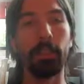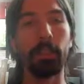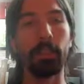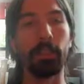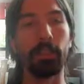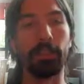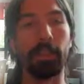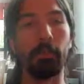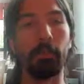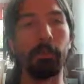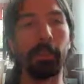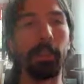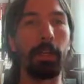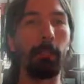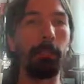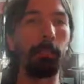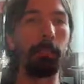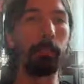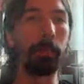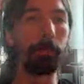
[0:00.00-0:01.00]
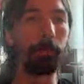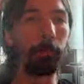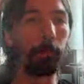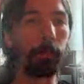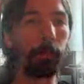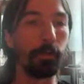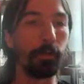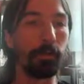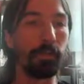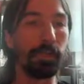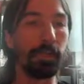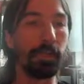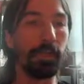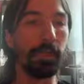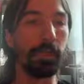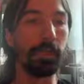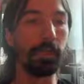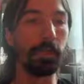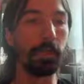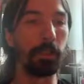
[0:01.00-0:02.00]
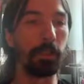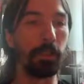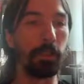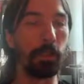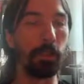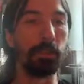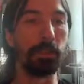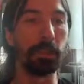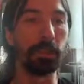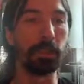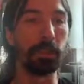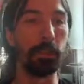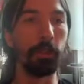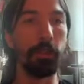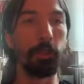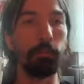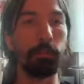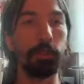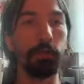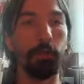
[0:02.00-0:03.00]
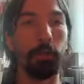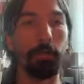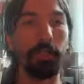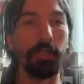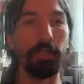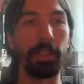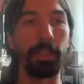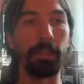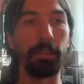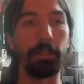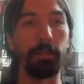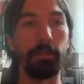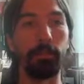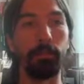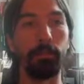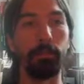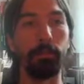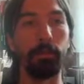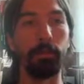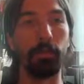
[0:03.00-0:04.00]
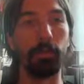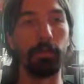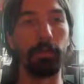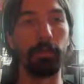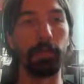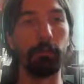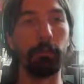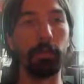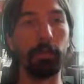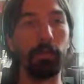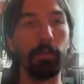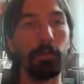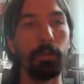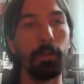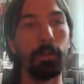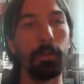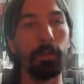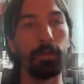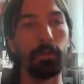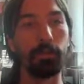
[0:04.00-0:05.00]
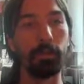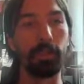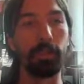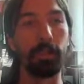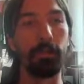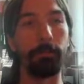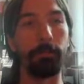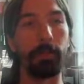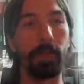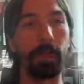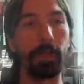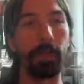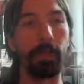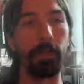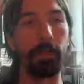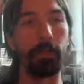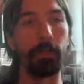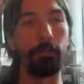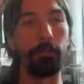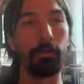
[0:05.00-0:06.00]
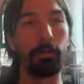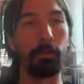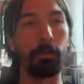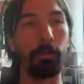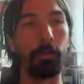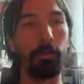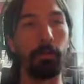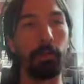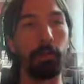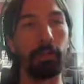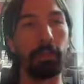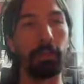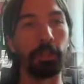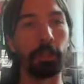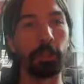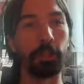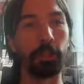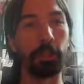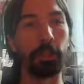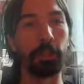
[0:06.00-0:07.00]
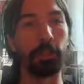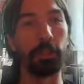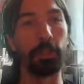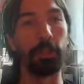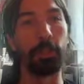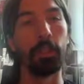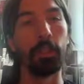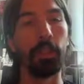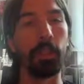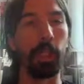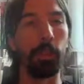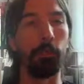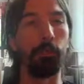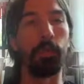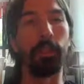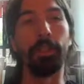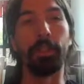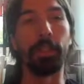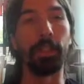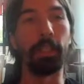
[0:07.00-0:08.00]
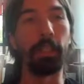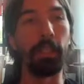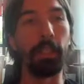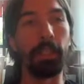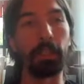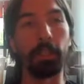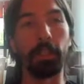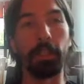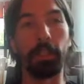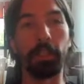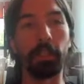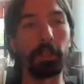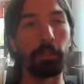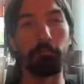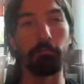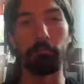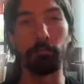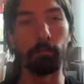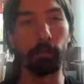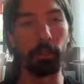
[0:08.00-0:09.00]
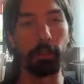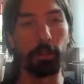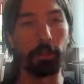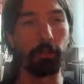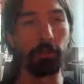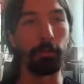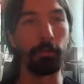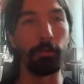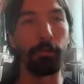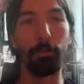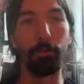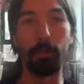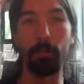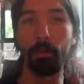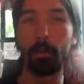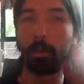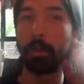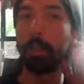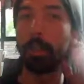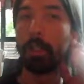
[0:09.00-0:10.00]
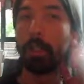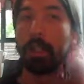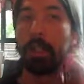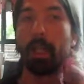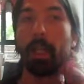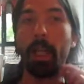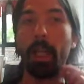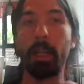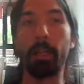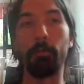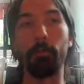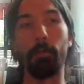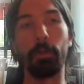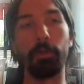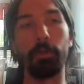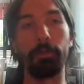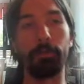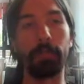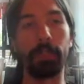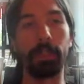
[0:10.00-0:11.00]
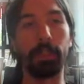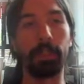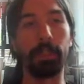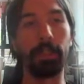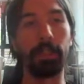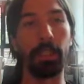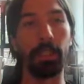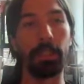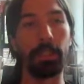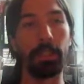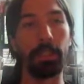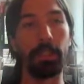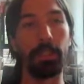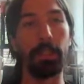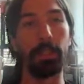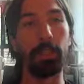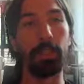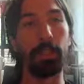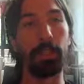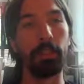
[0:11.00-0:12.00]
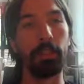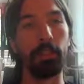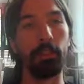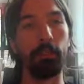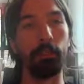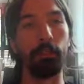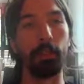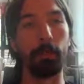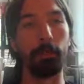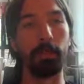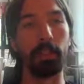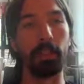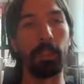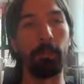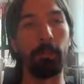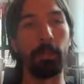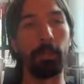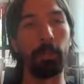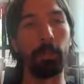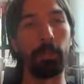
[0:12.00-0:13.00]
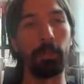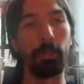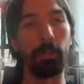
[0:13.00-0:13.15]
the area before the uh, low threshold which will be set to uh, zero so let's define our lower threshold and we'll say here that it's for instance four and we want to say that in the lookup table